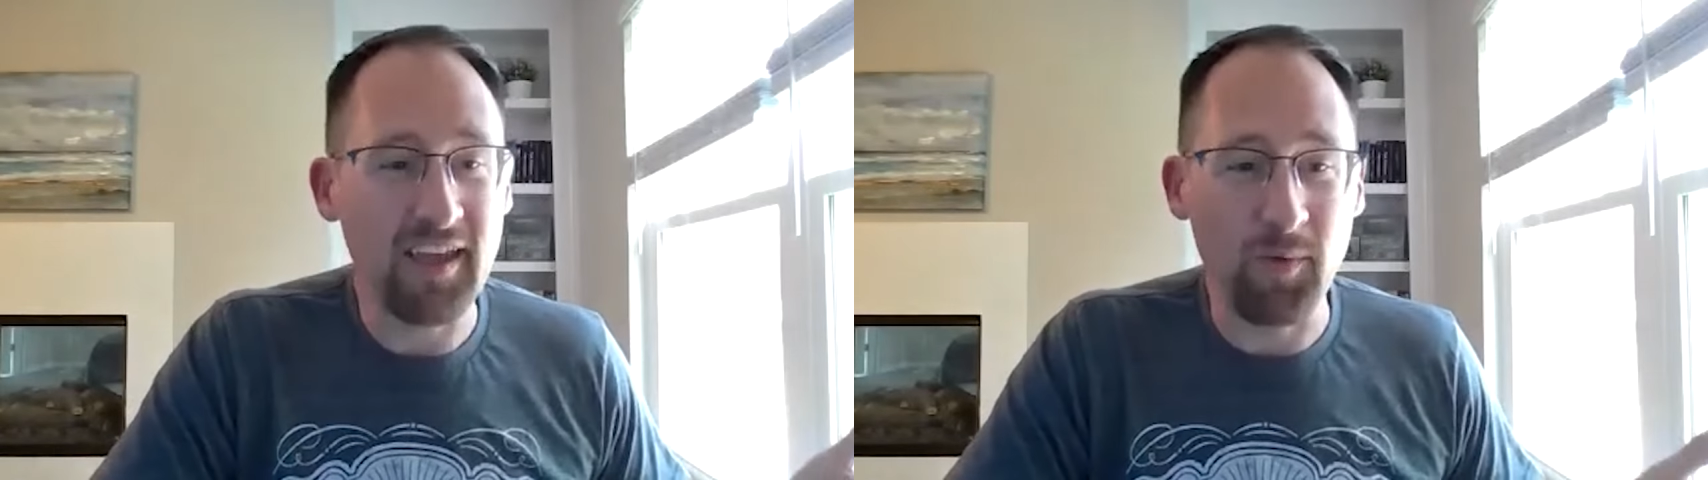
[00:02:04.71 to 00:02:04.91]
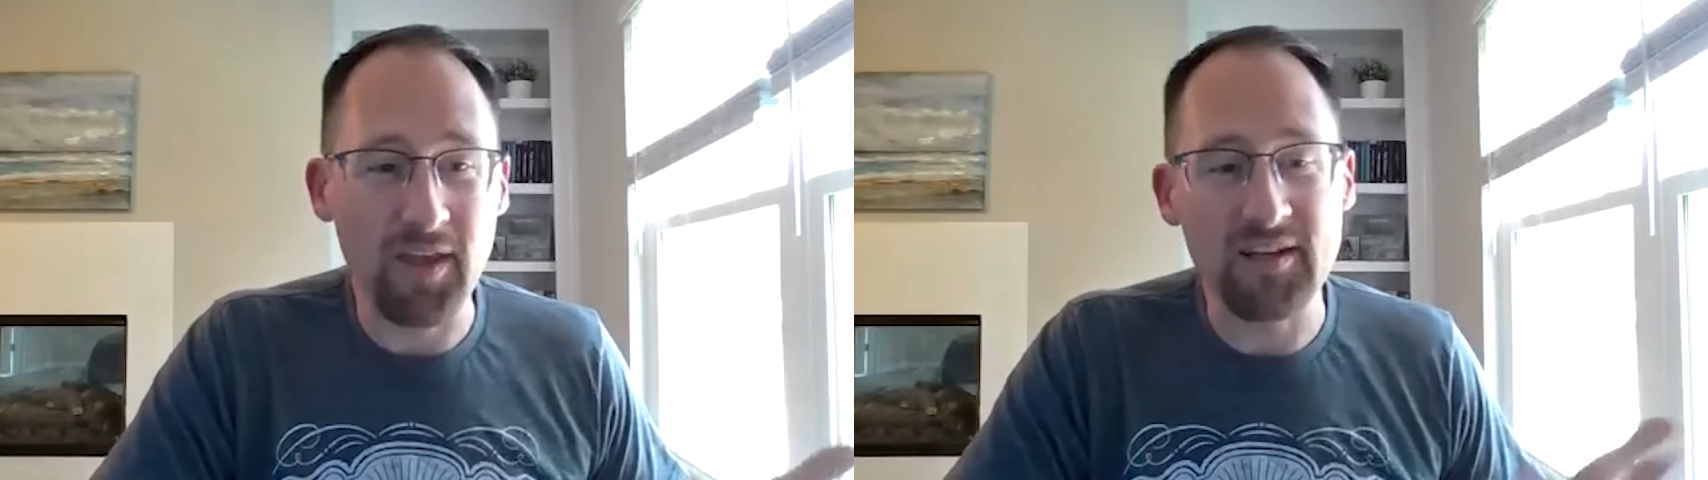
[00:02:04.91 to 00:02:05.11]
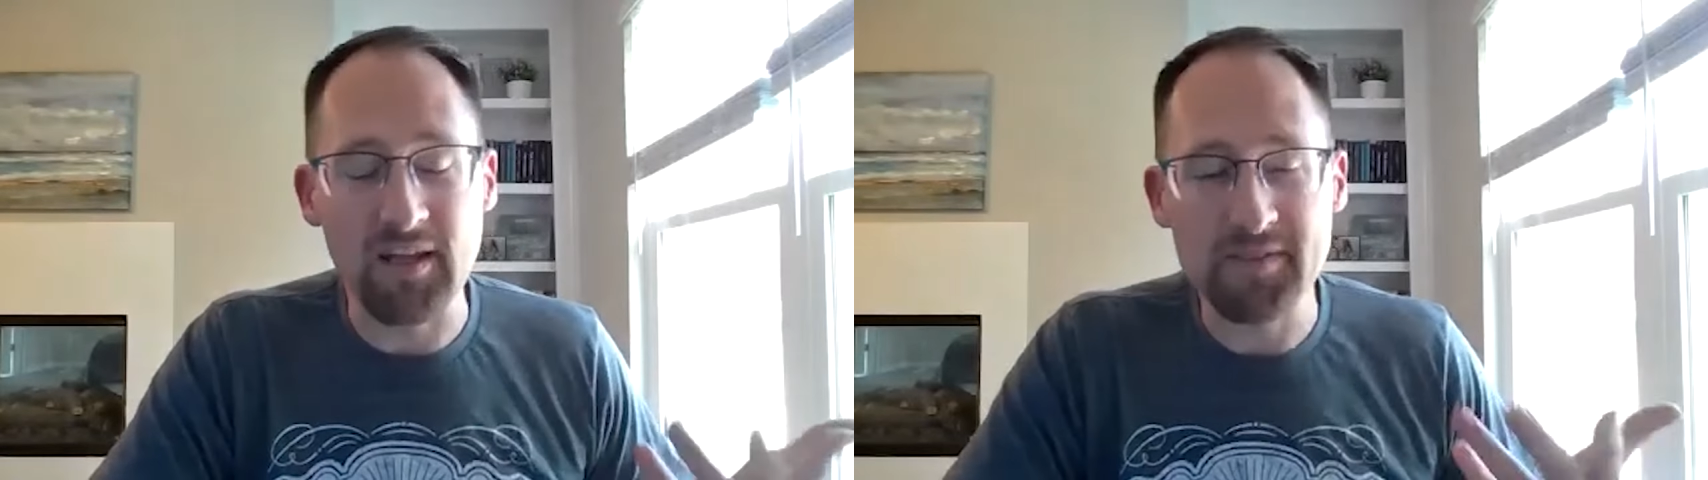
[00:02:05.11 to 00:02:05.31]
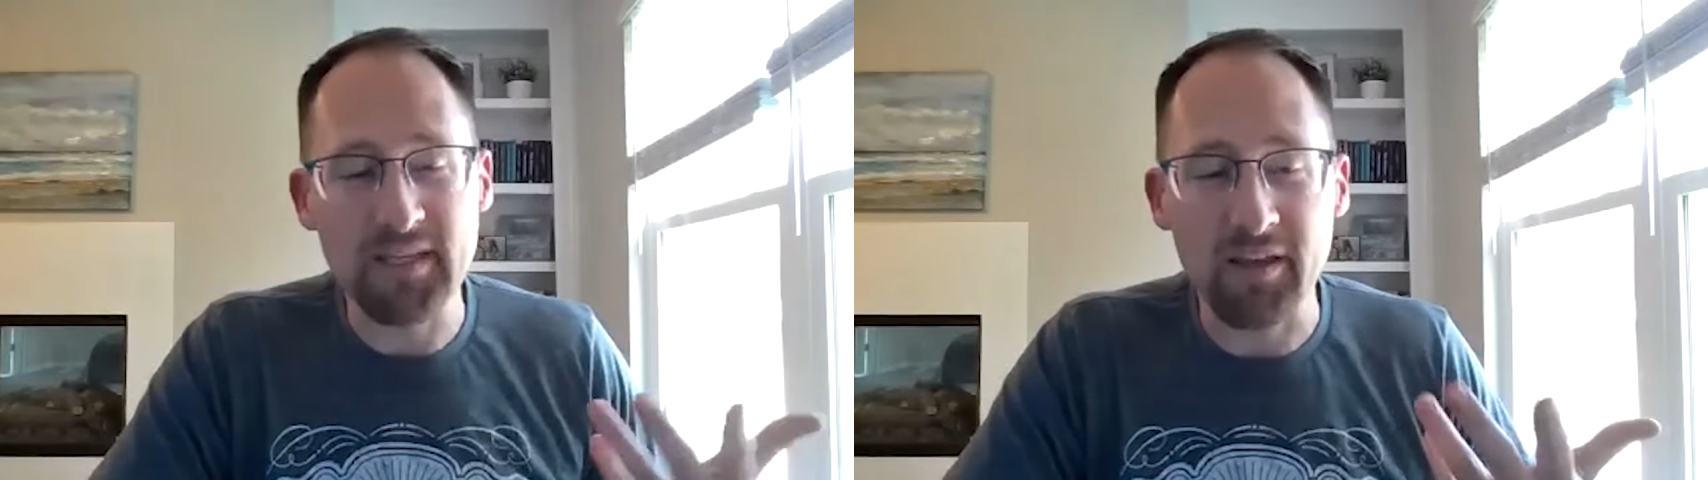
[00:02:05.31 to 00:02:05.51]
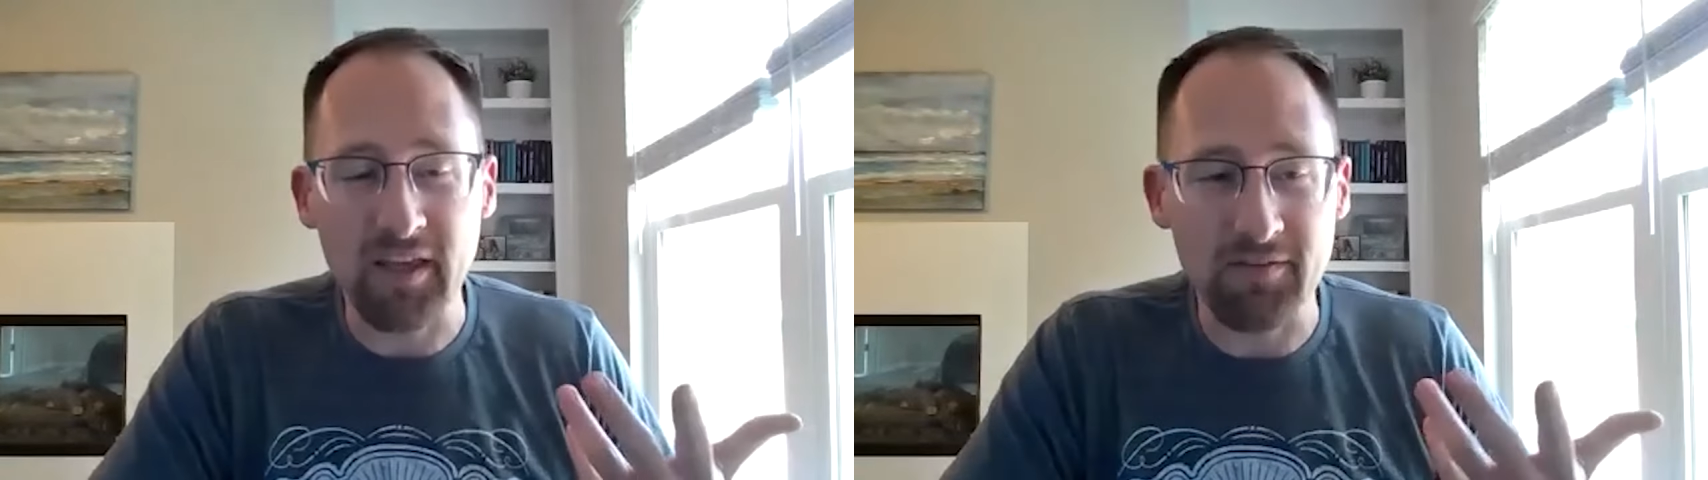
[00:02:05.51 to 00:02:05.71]
and we ended
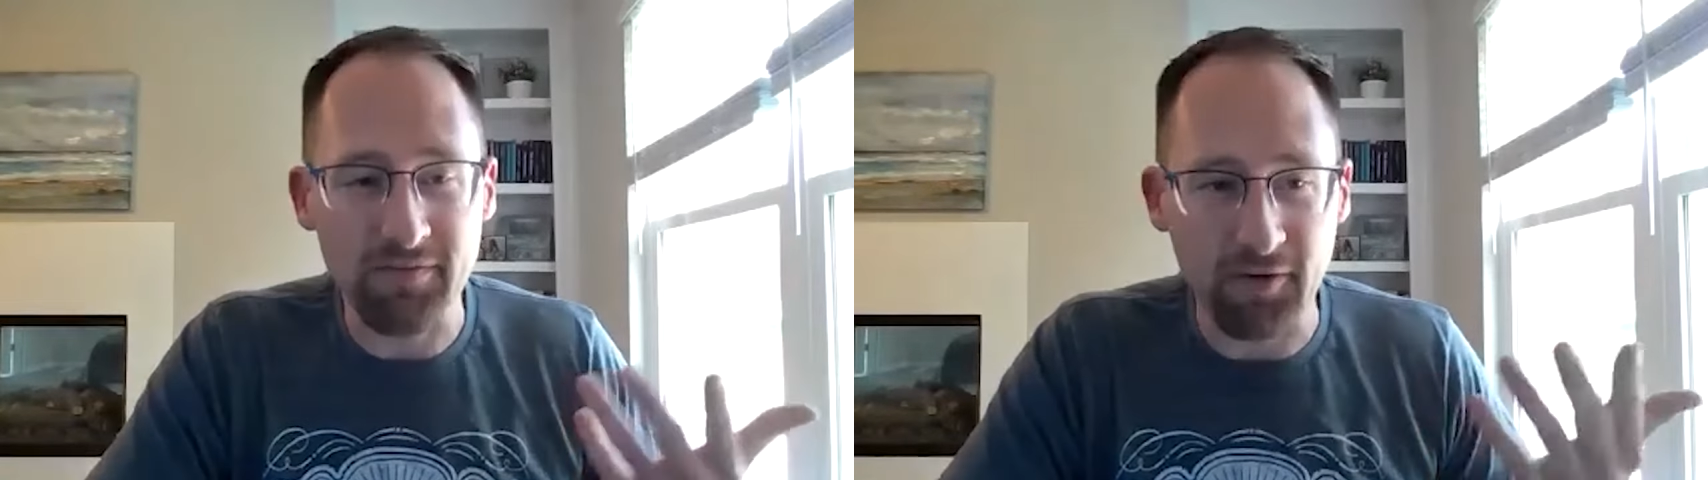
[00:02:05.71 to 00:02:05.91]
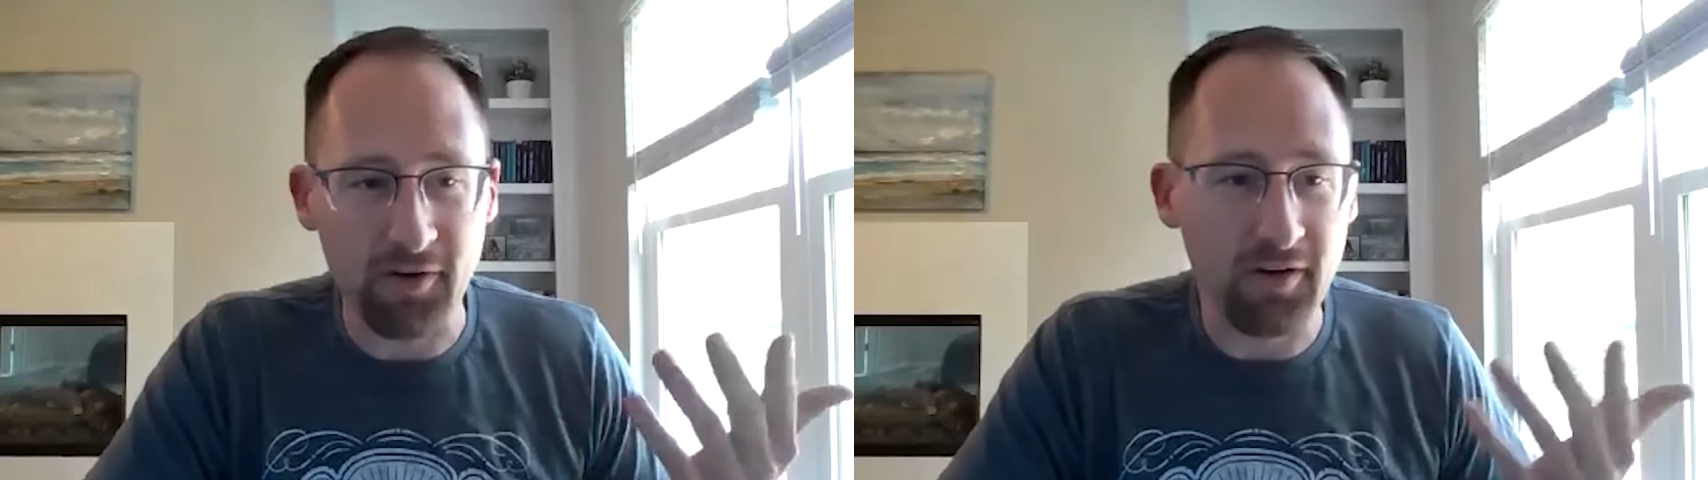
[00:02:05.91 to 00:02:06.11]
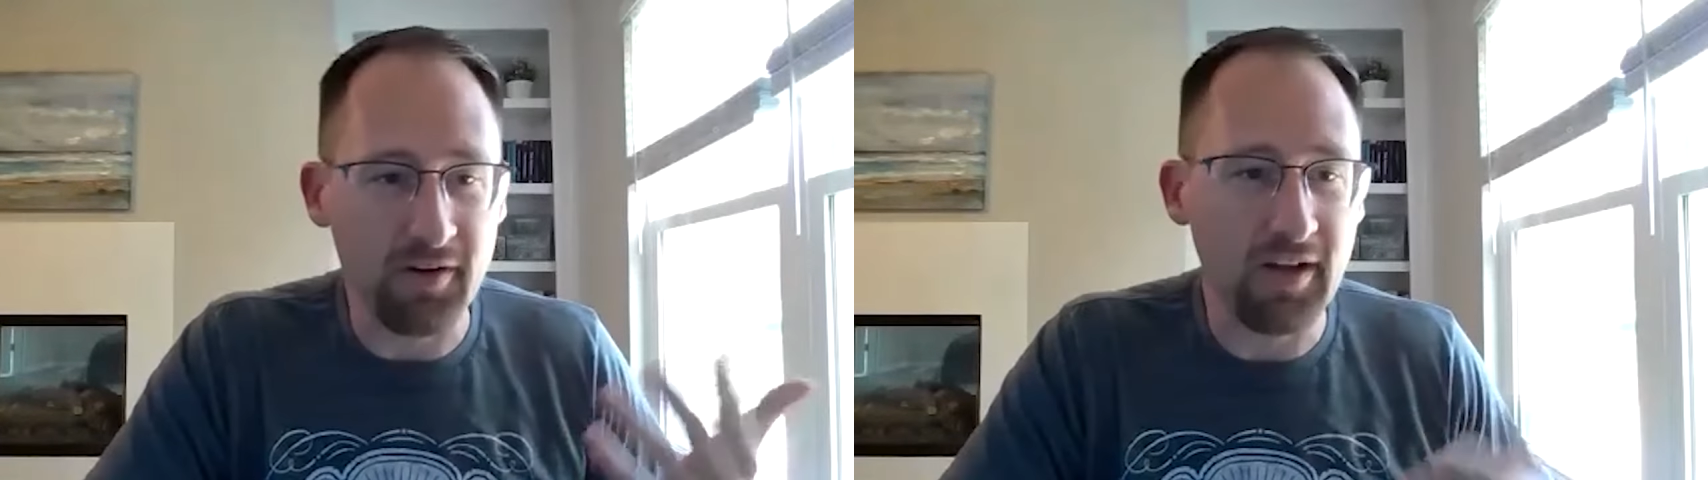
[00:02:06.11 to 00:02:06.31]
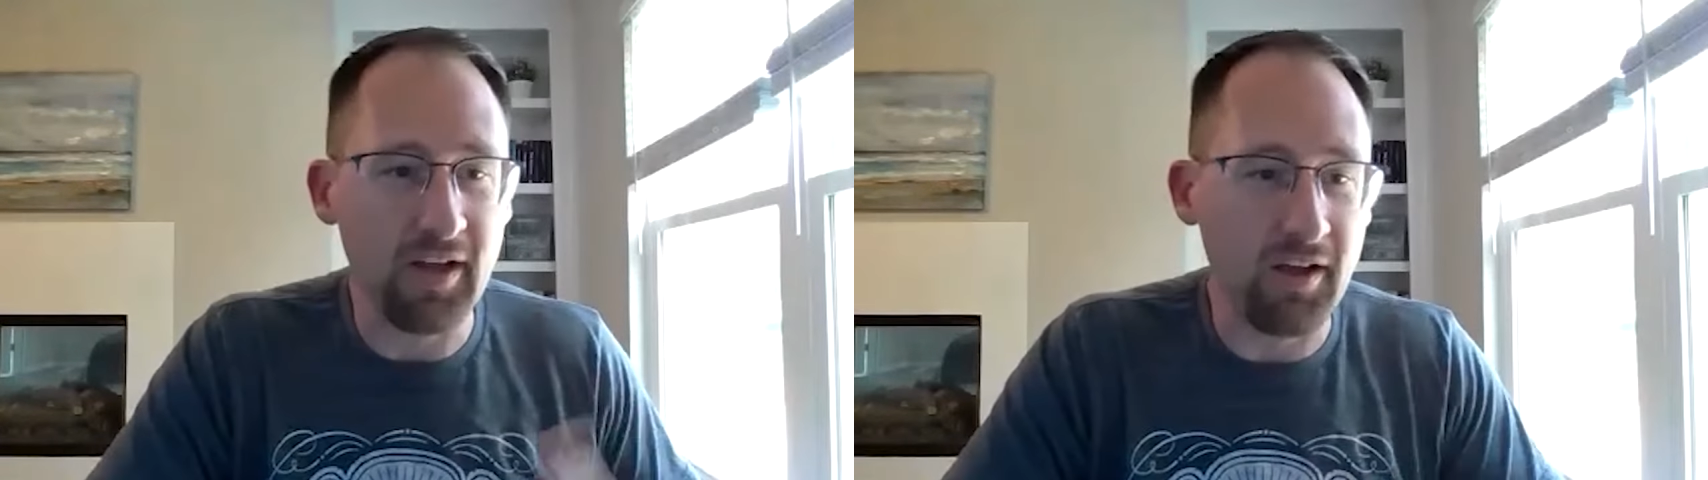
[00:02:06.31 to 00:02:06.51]
up selling it for